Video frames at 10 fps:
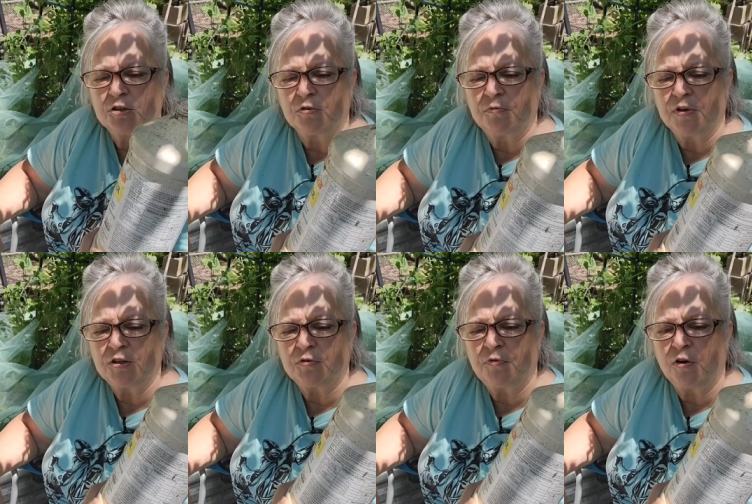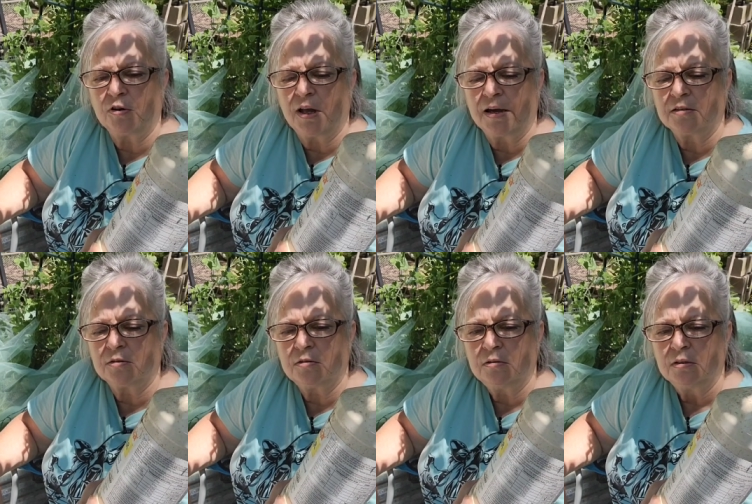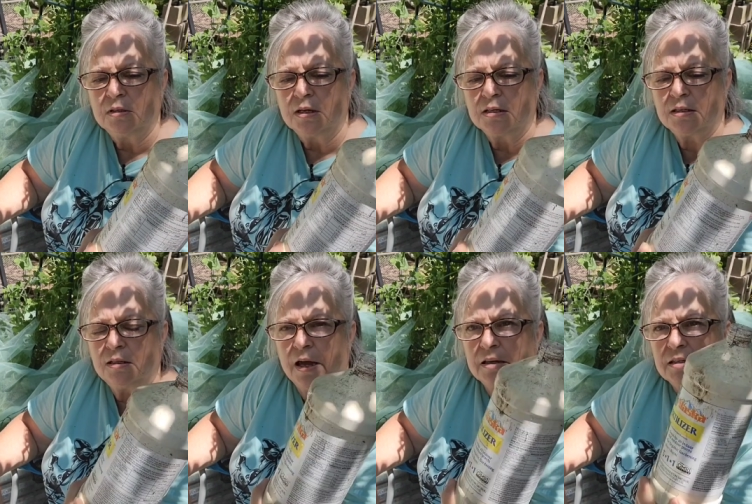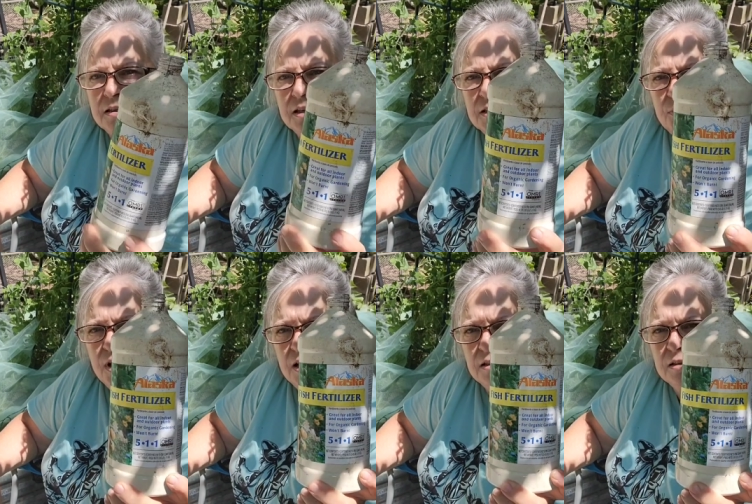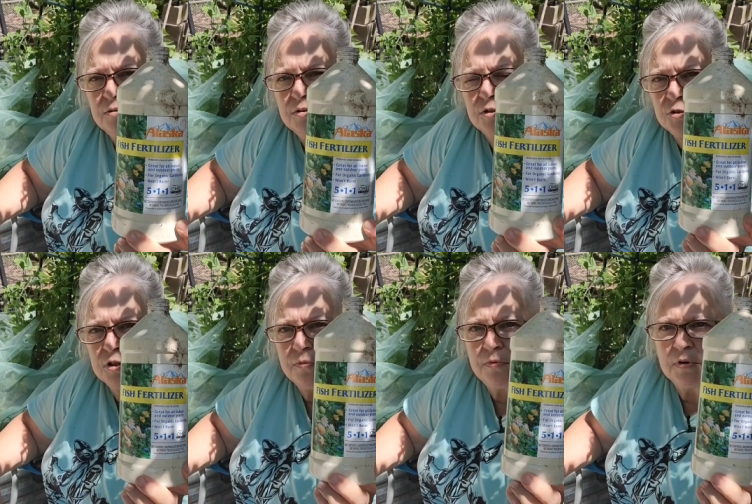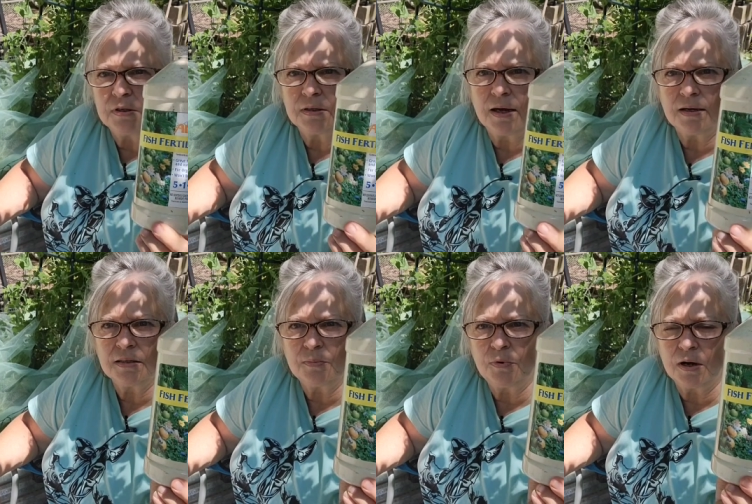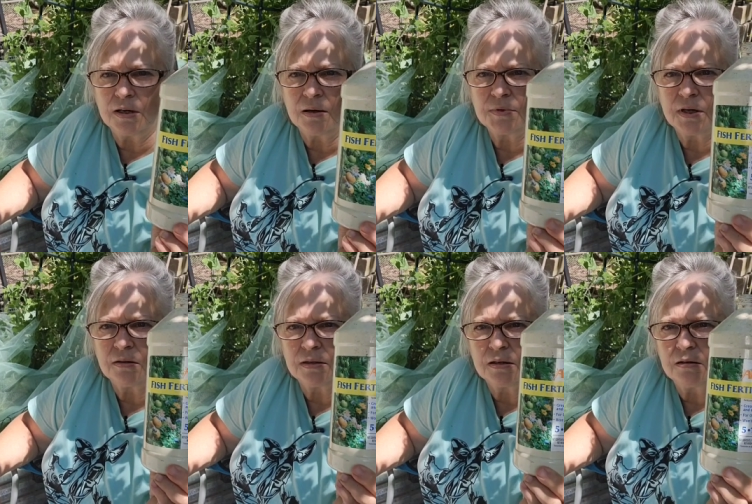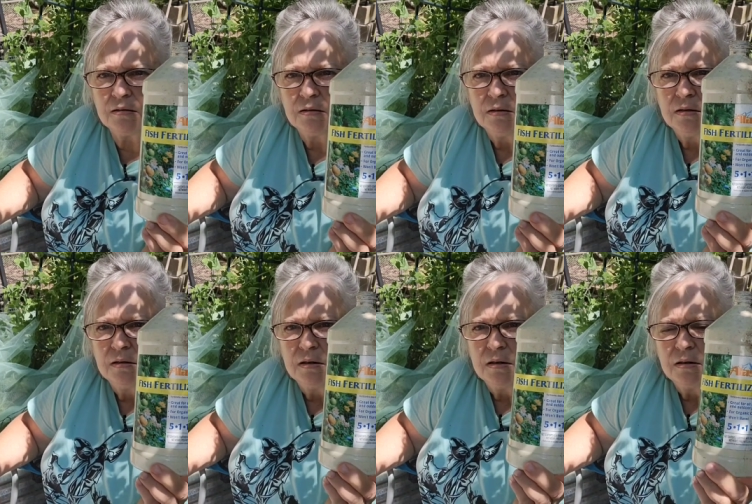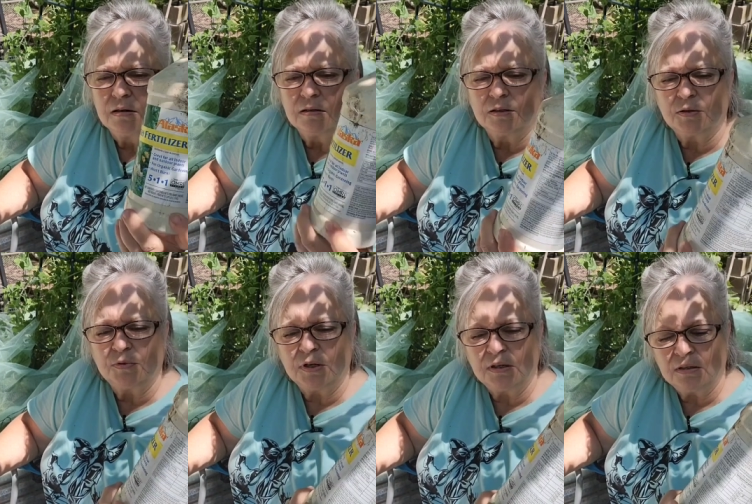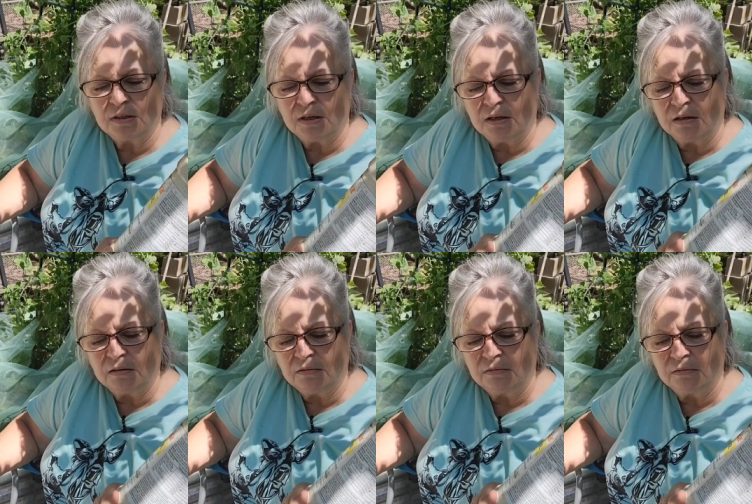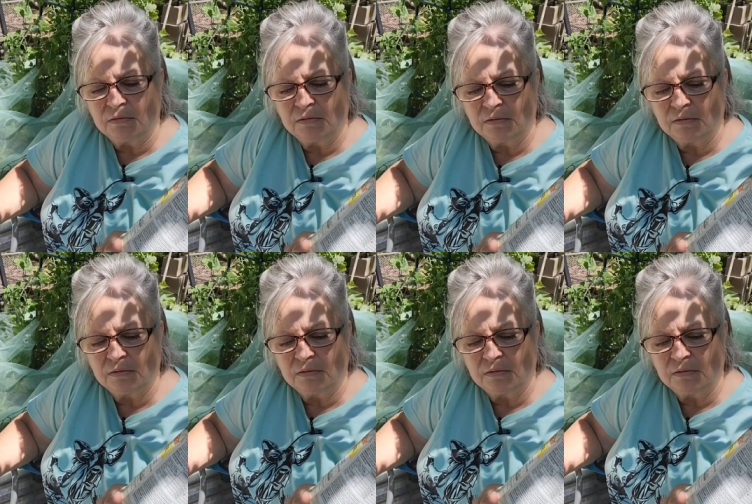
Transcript: this is your fish fertilizer, it's Alaska. That's what I use. There's different kinds of brand names out there. This one is. Uh,